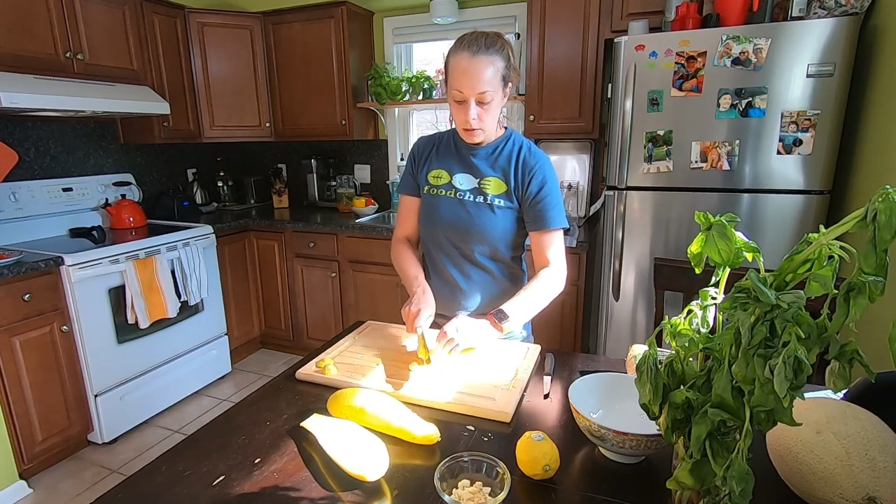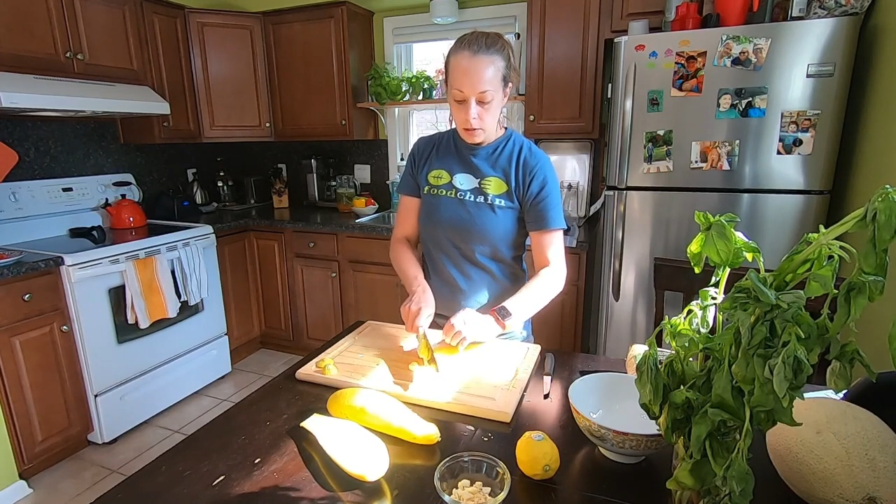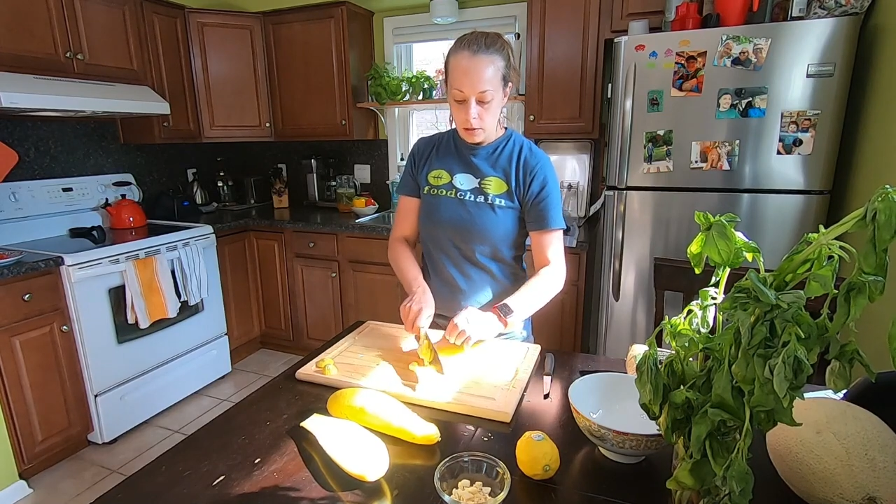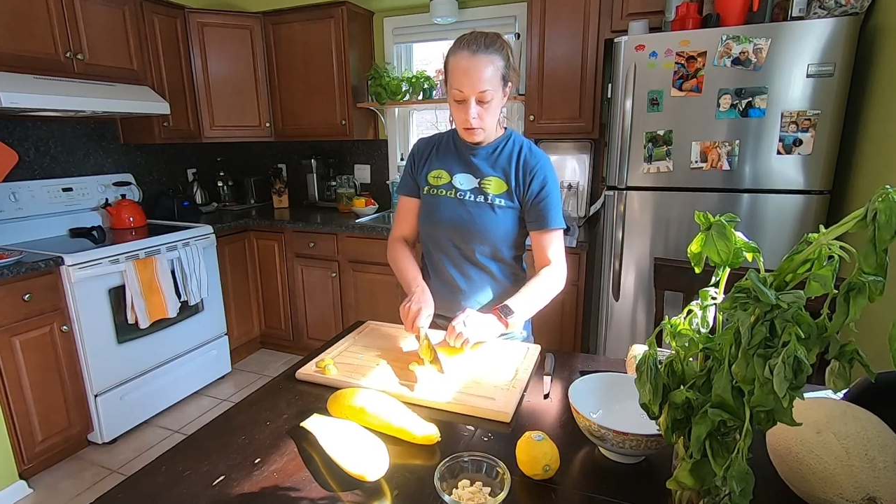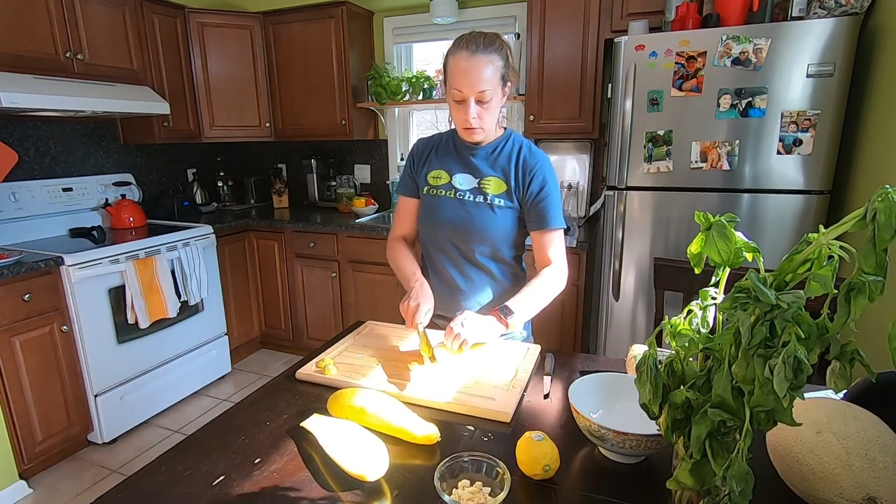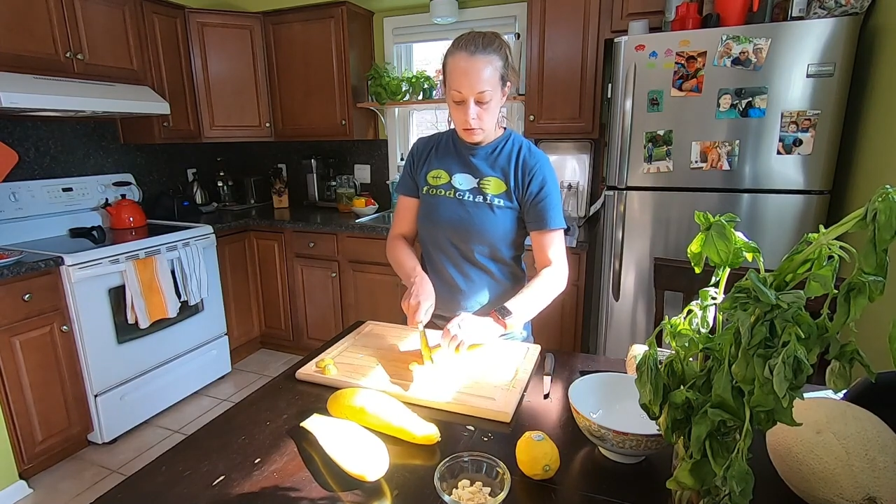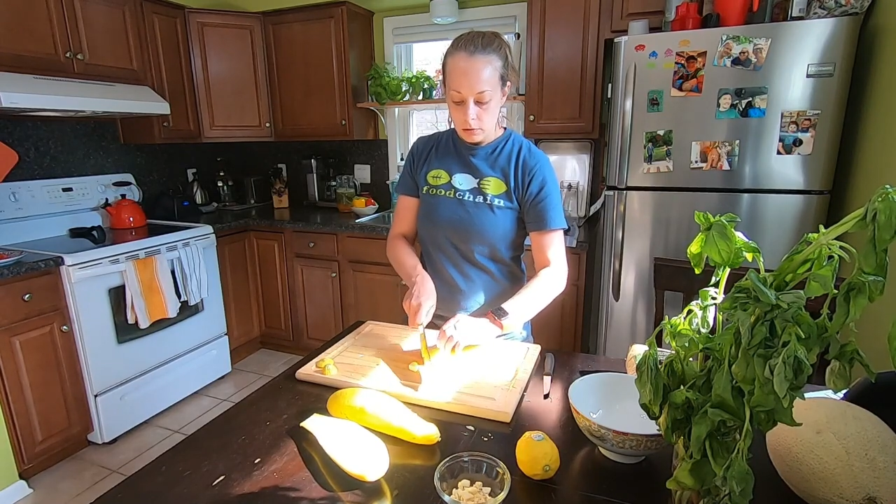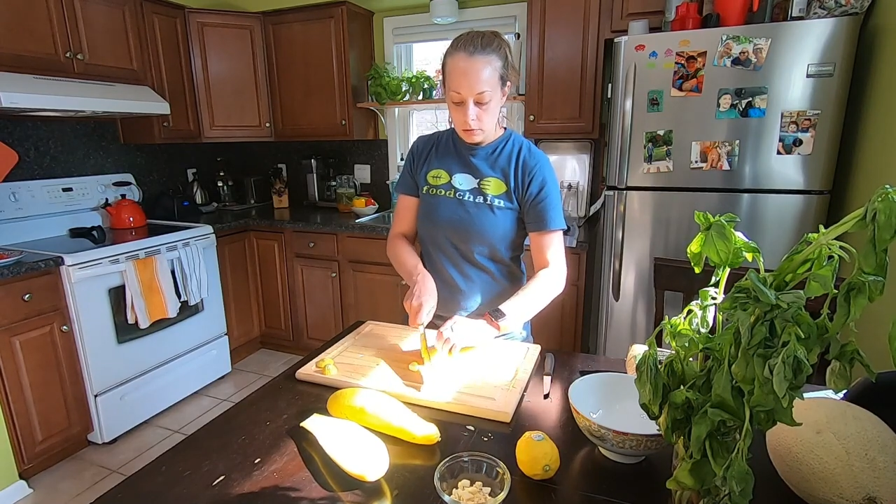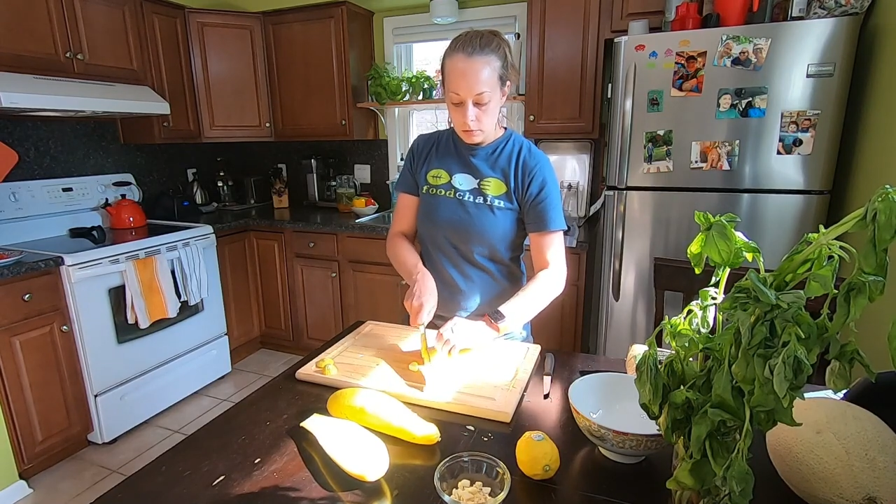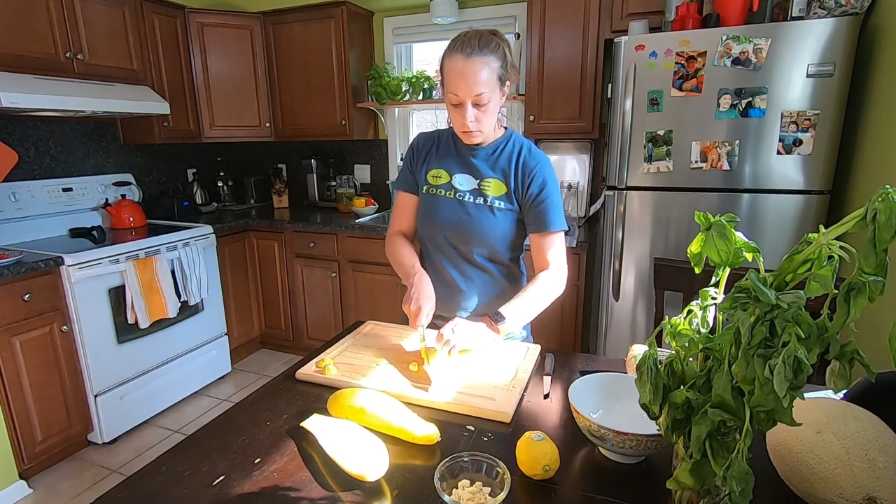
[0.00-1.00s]
And
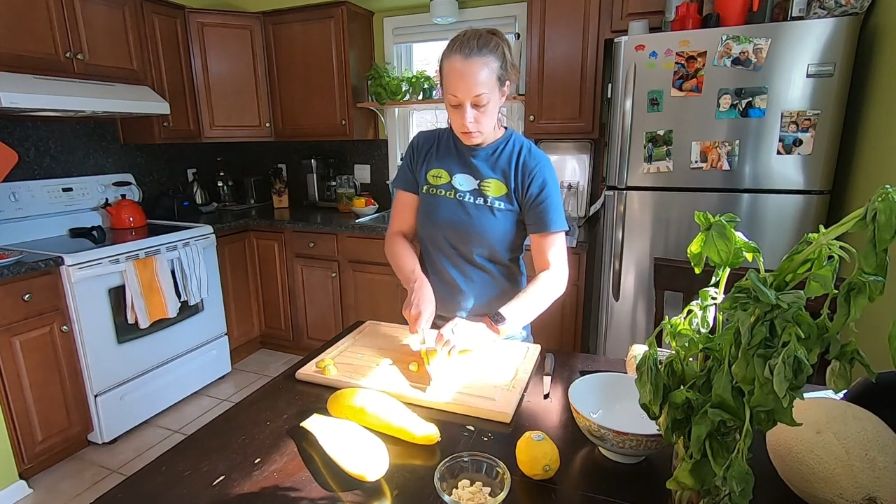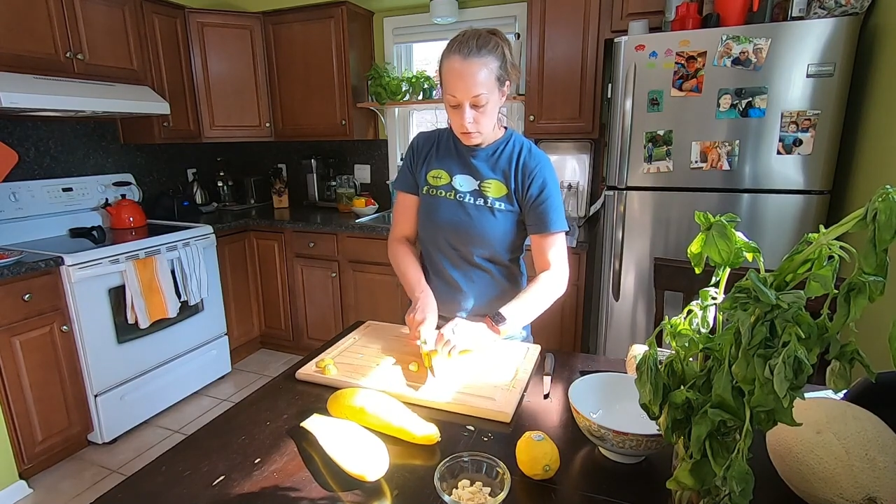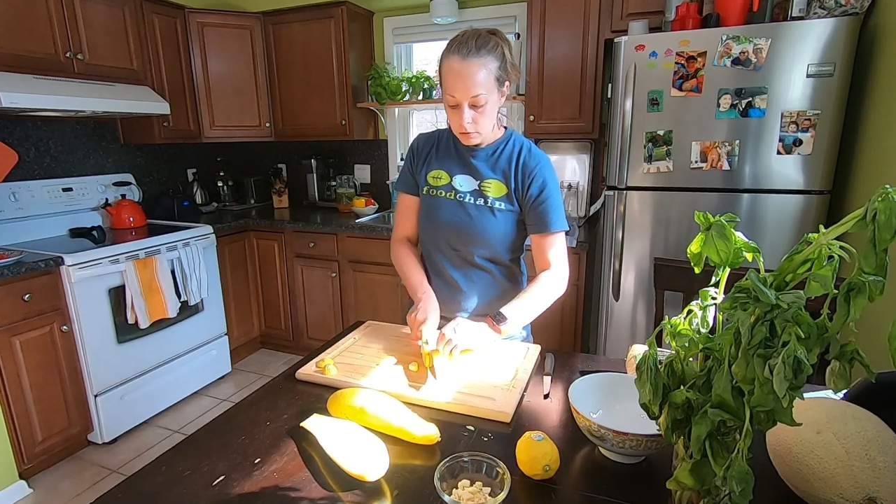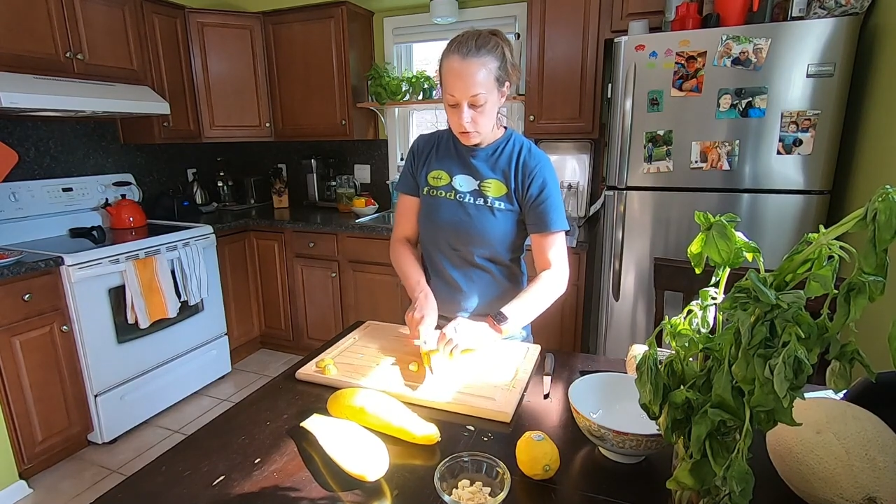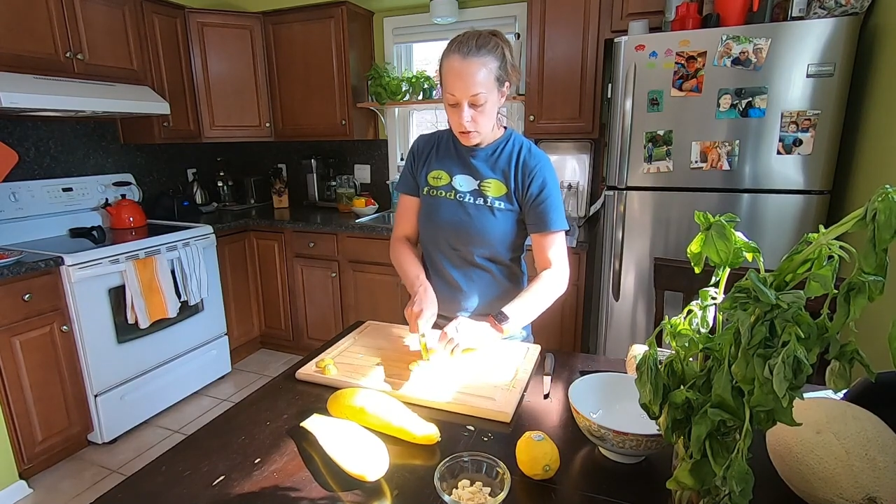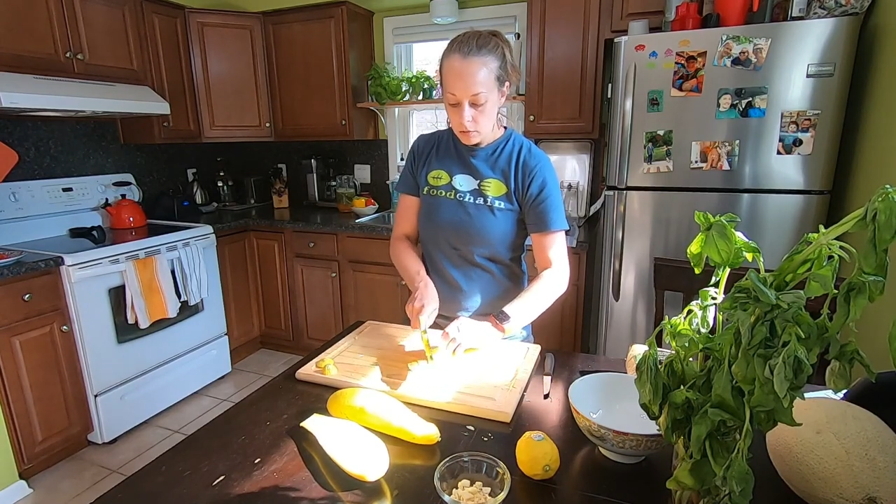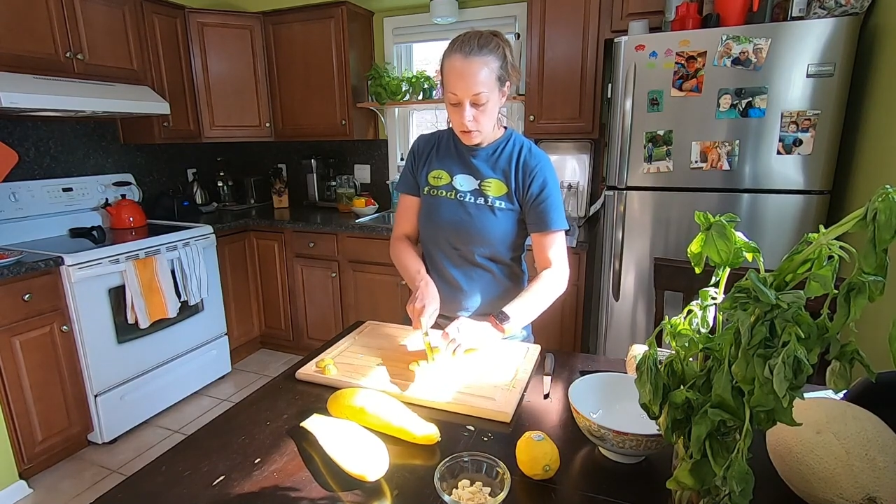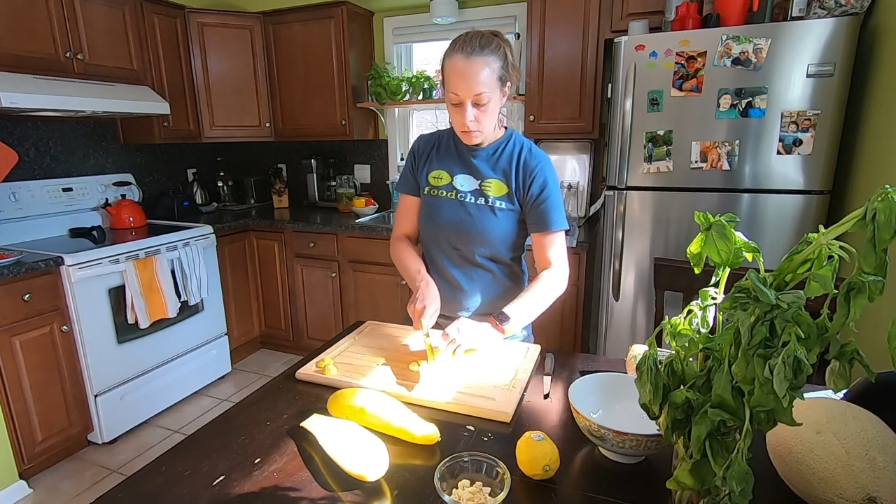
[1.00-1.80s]
you don't want